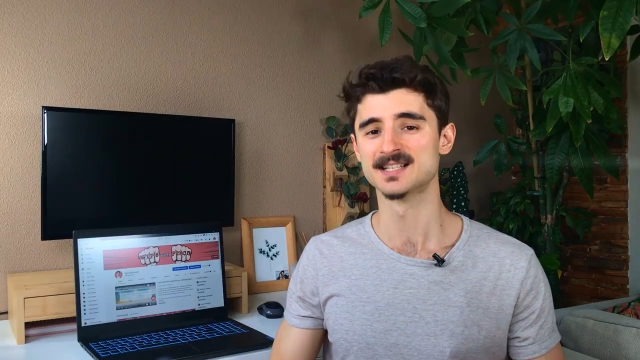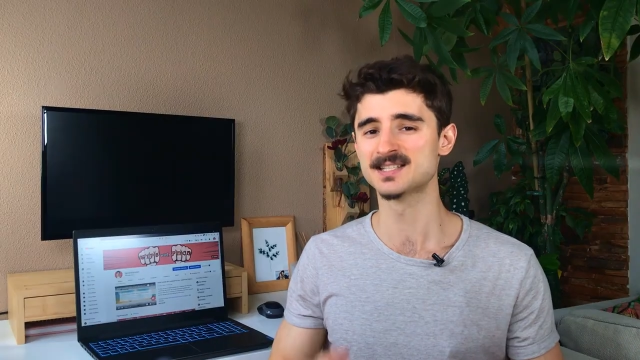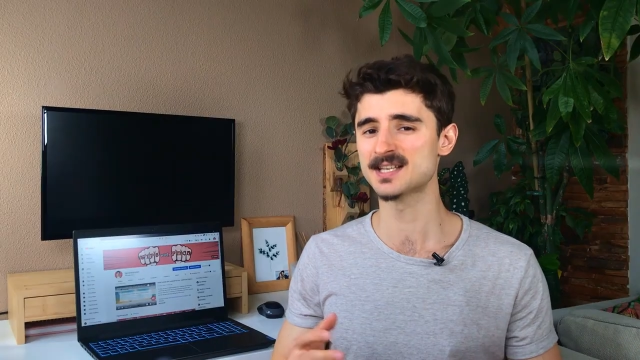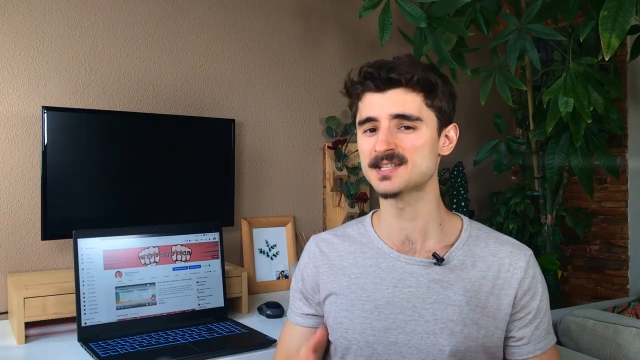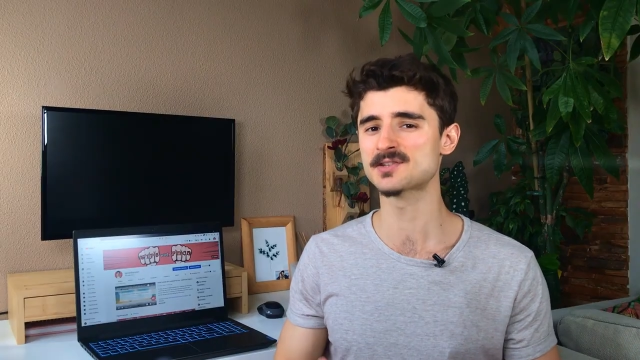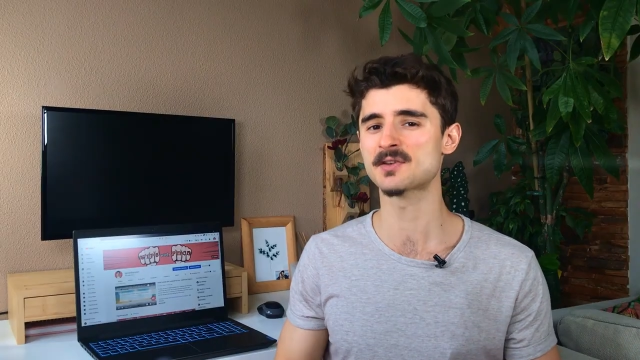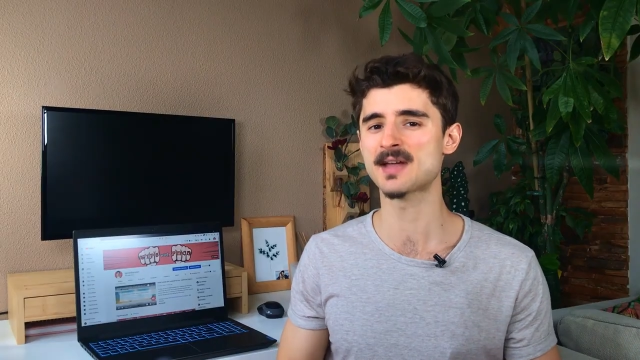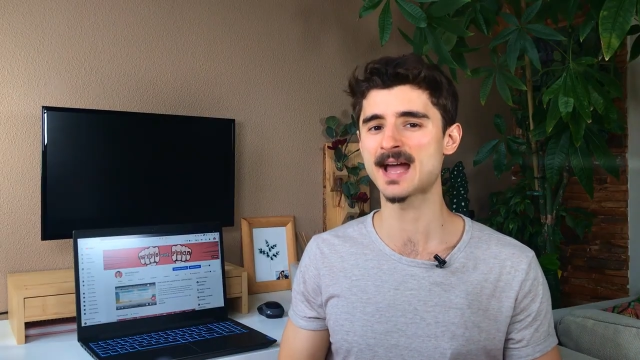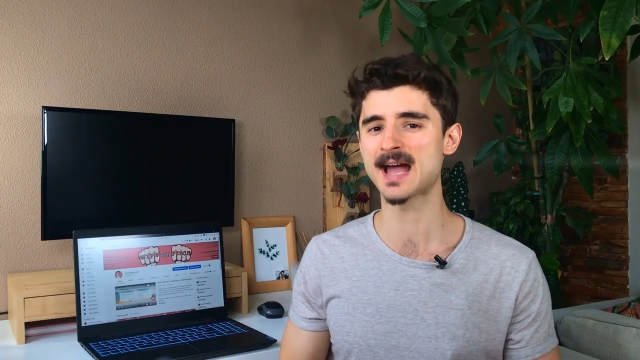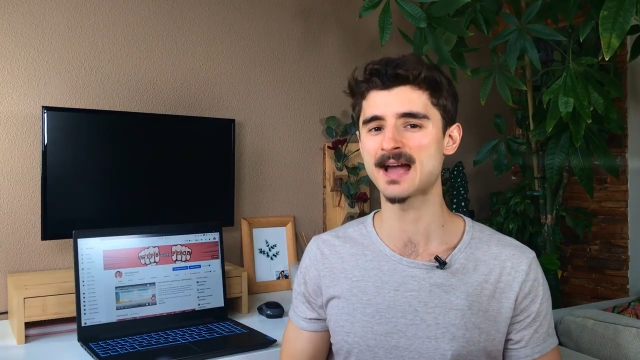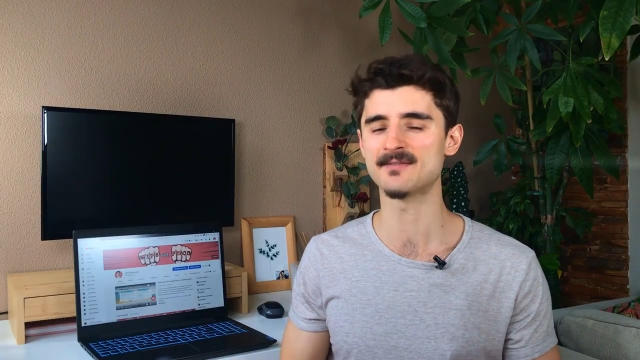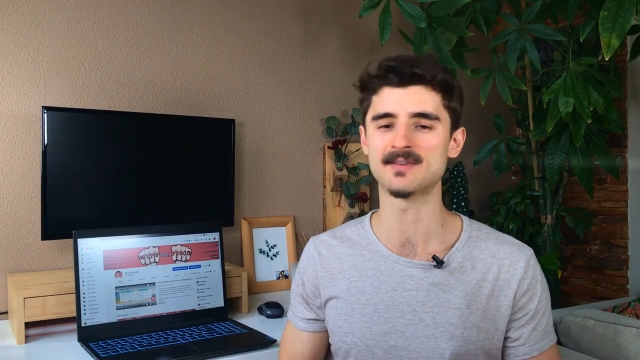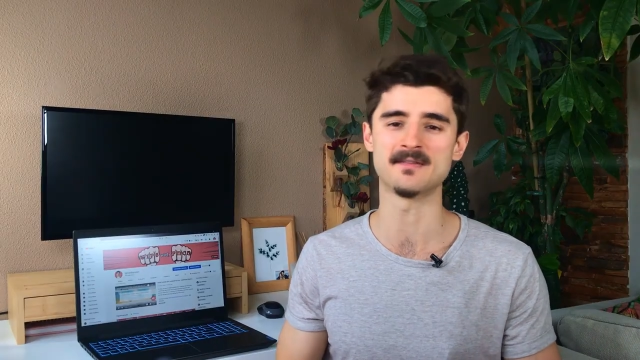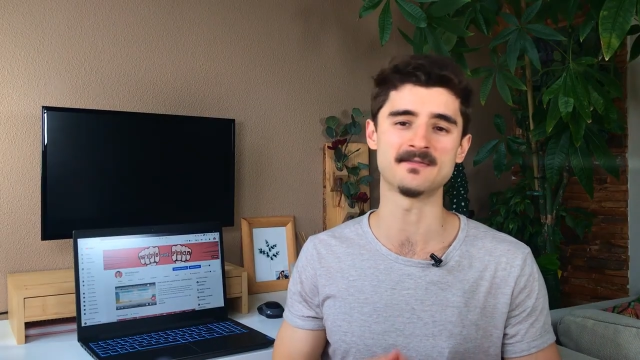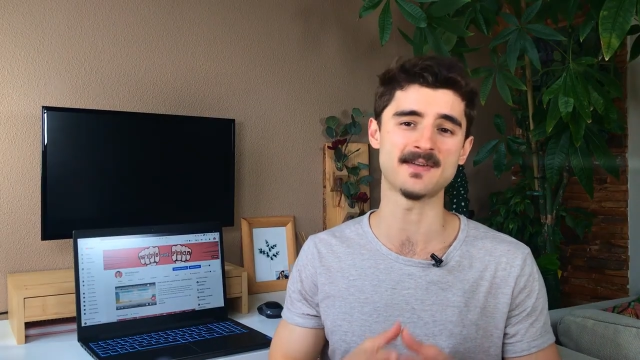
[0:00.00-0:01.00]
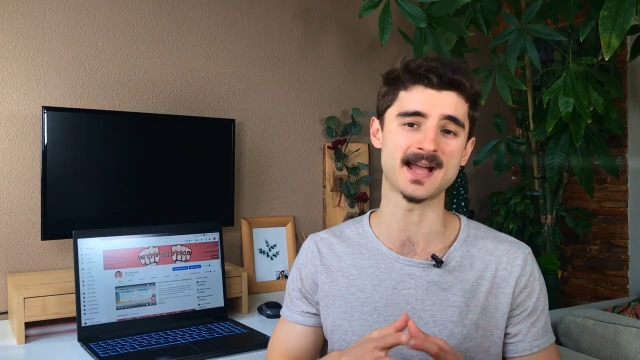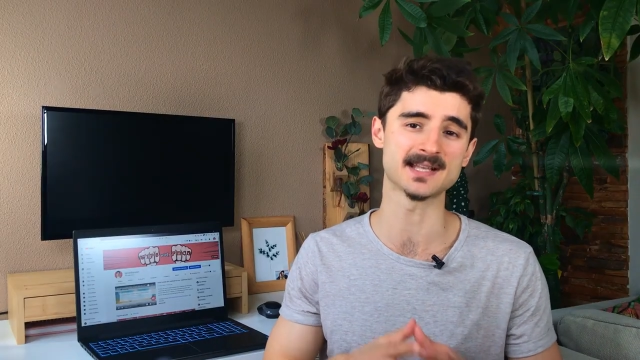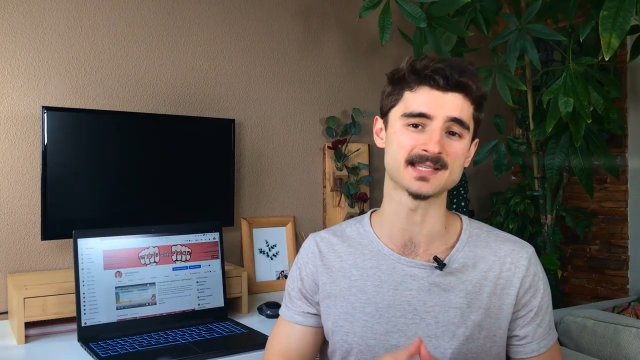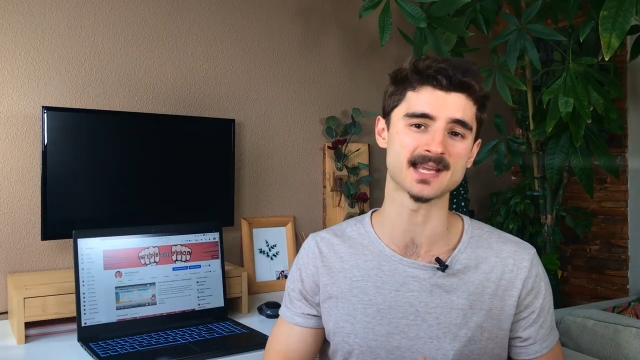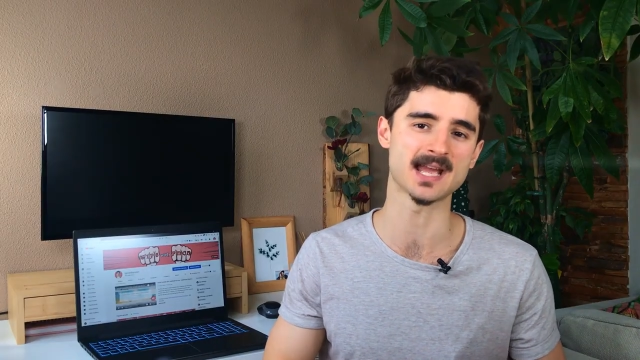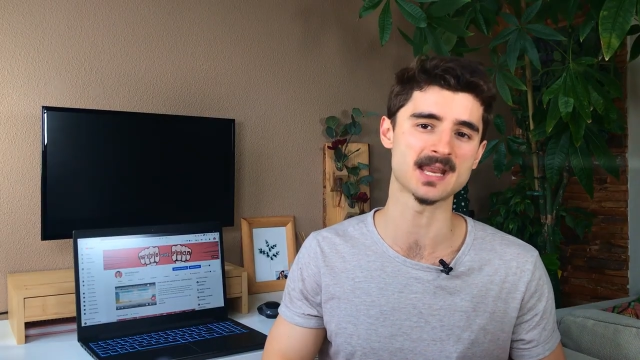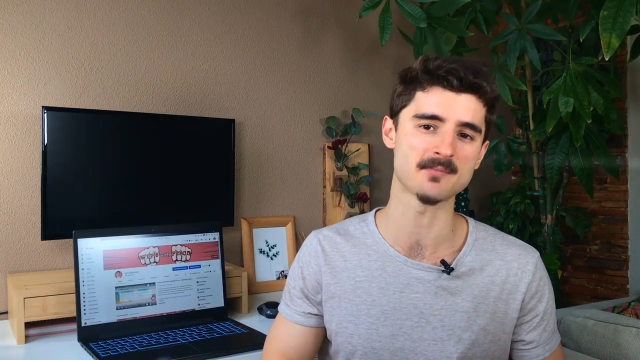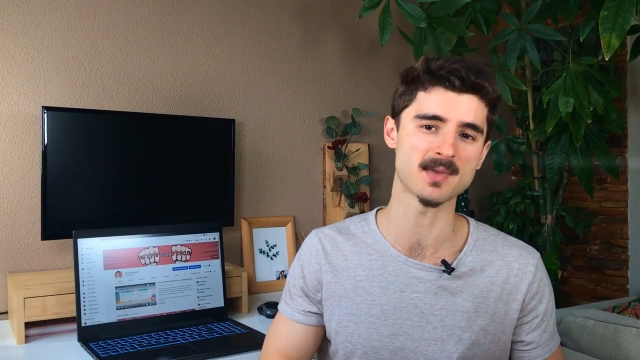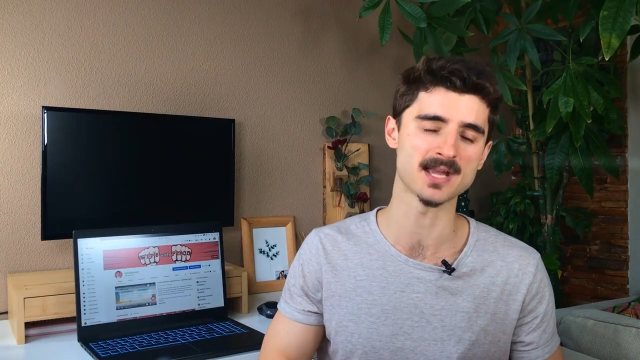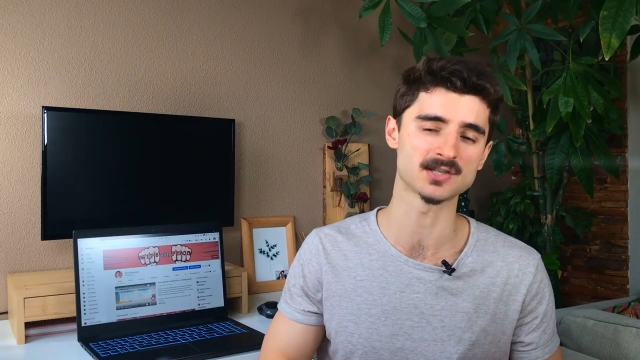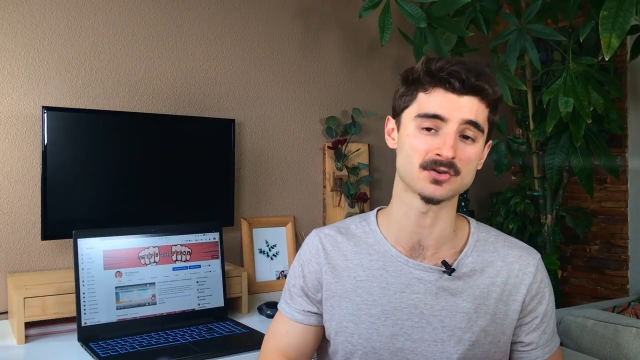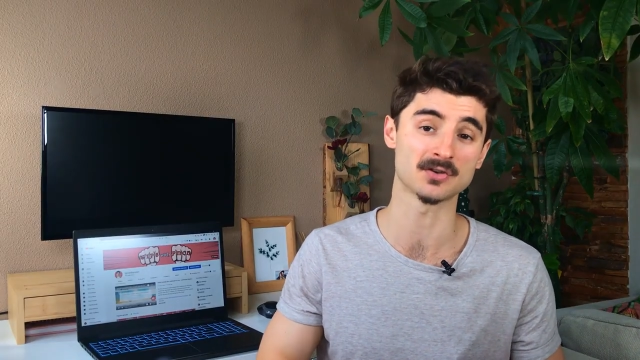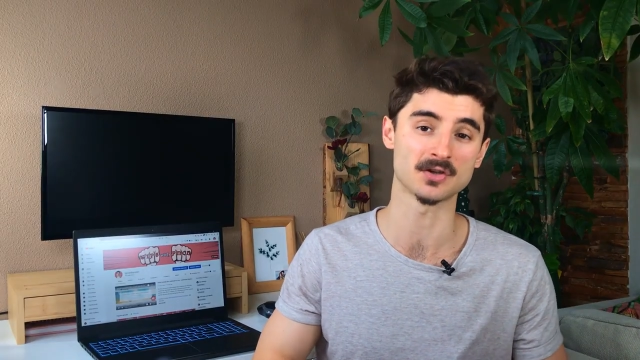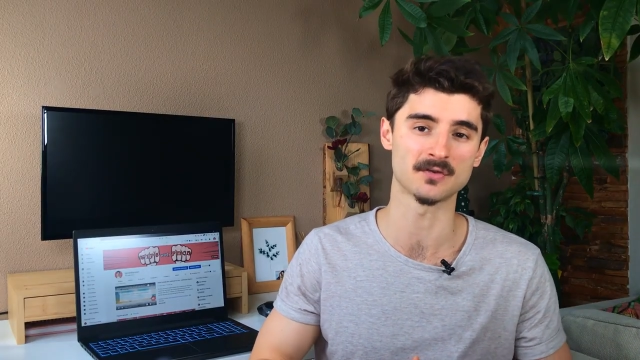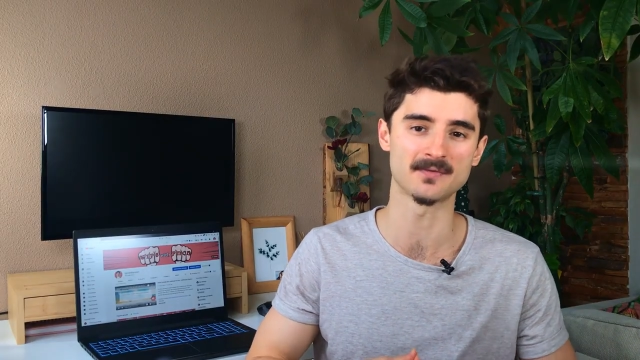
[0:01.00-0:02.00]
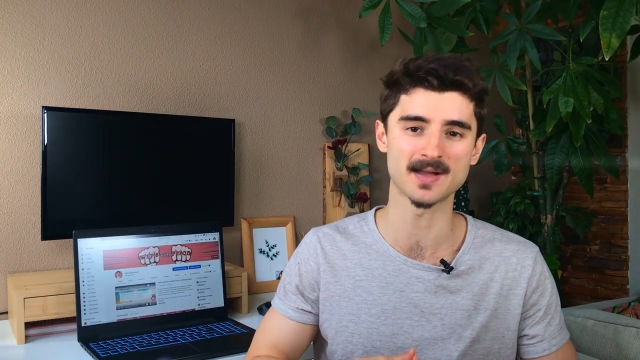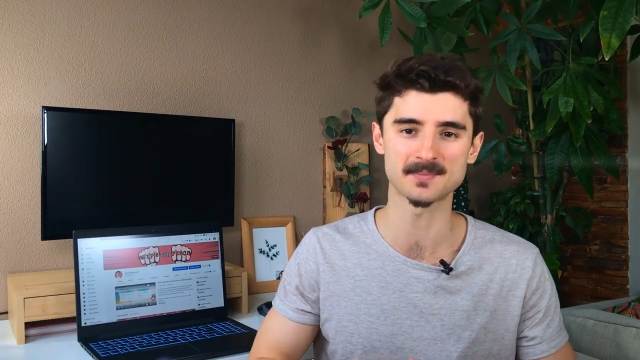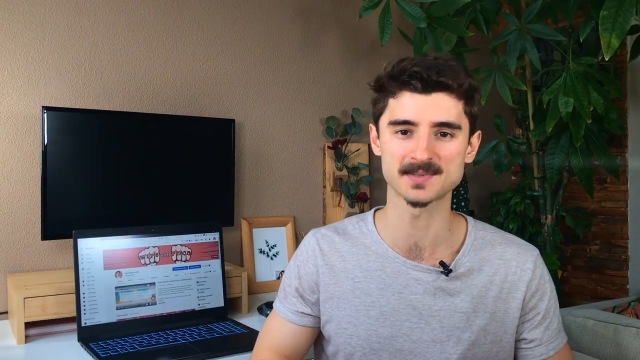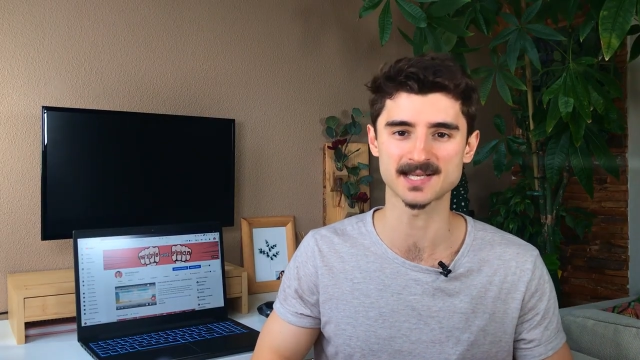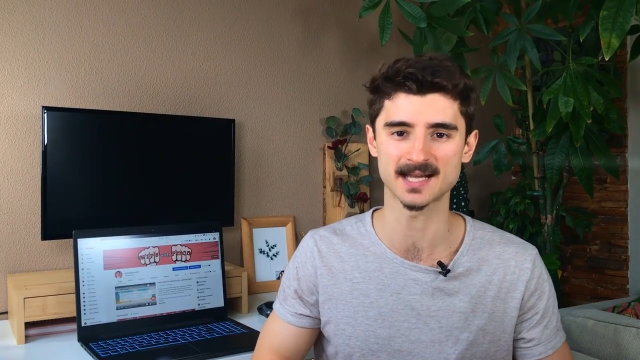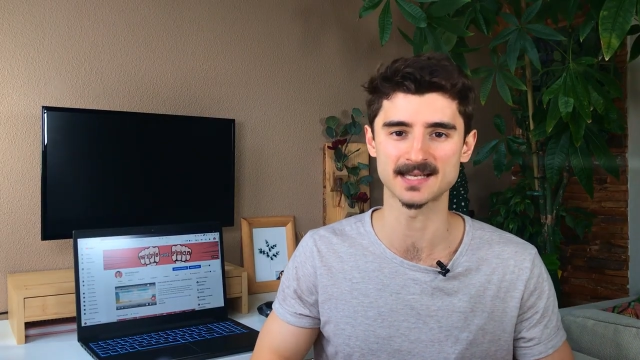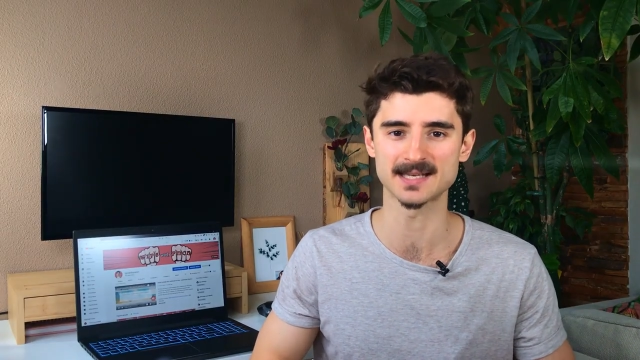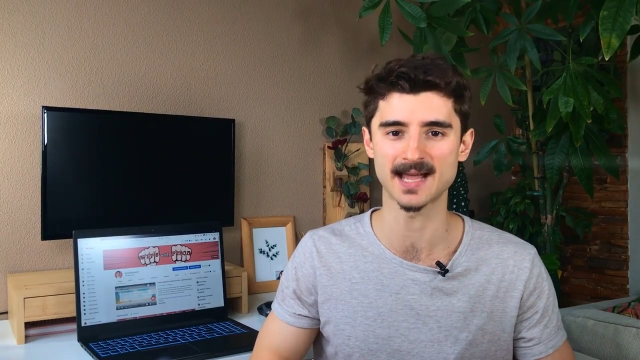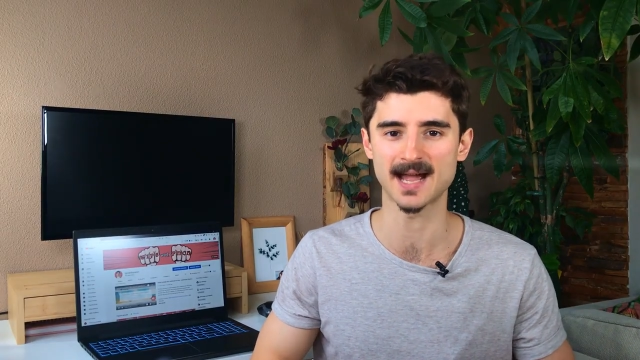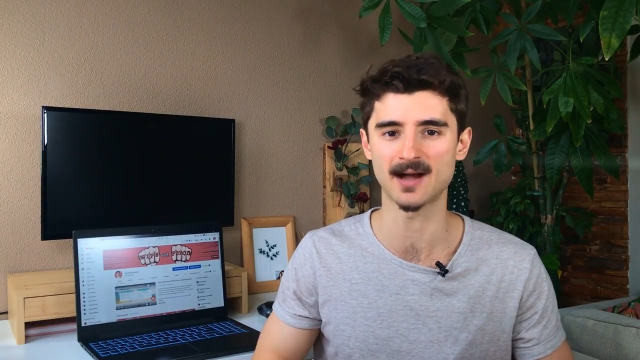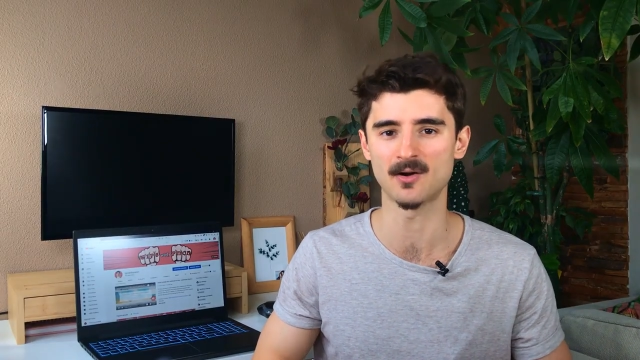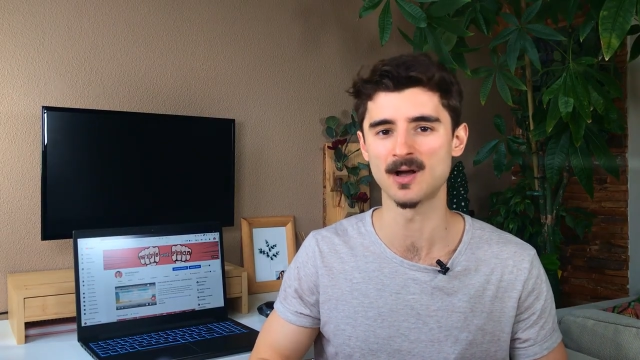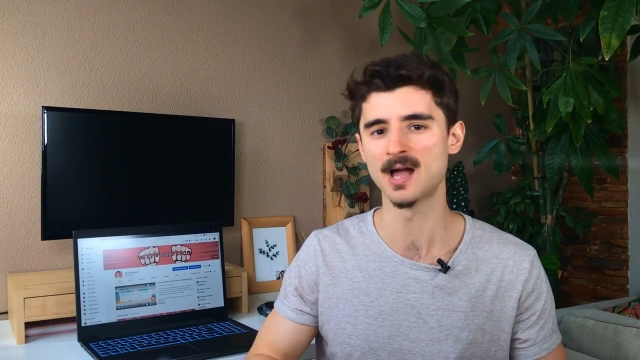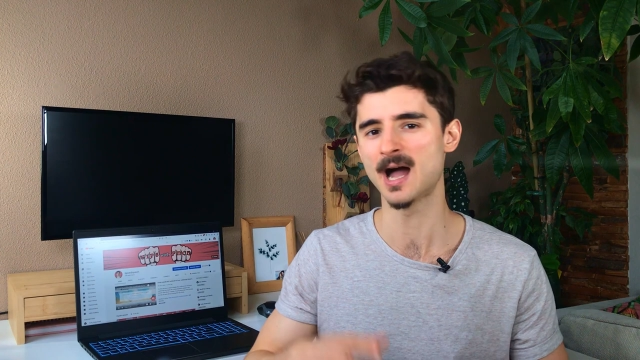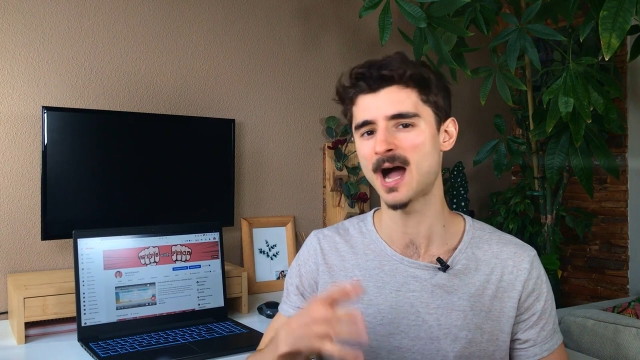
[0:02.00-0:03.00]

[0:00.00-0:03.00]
Since you have a fancy animation on your website now,